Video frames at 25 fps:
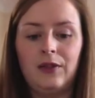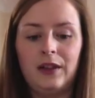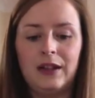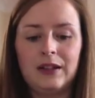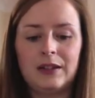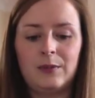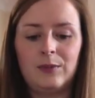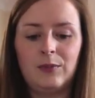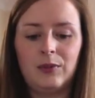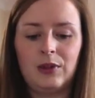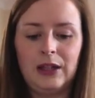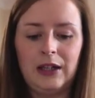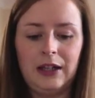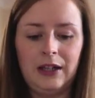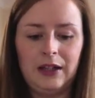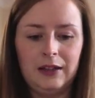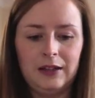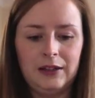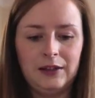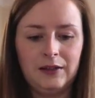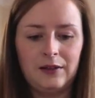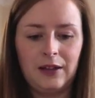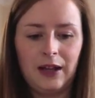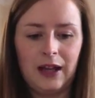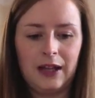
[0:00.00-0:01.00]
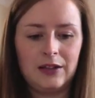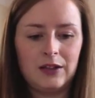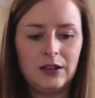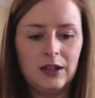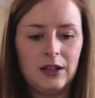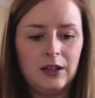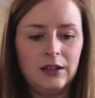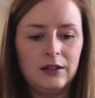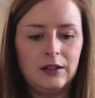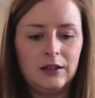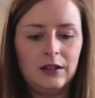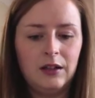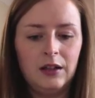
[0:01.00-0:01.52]
That's a brilliant little
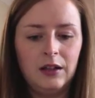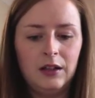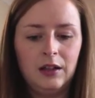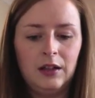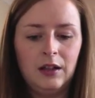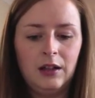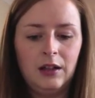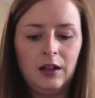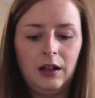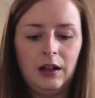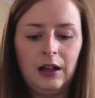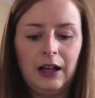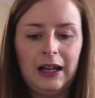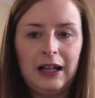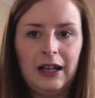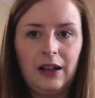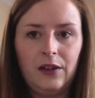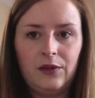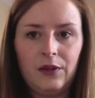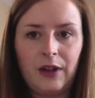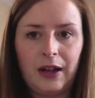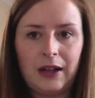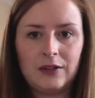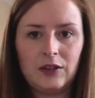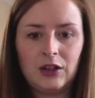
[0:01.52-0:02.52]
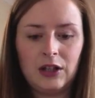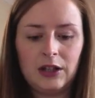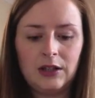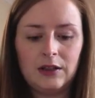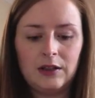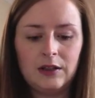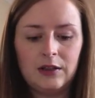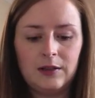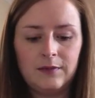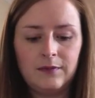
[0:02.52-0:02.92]
gadget. I love gadgets.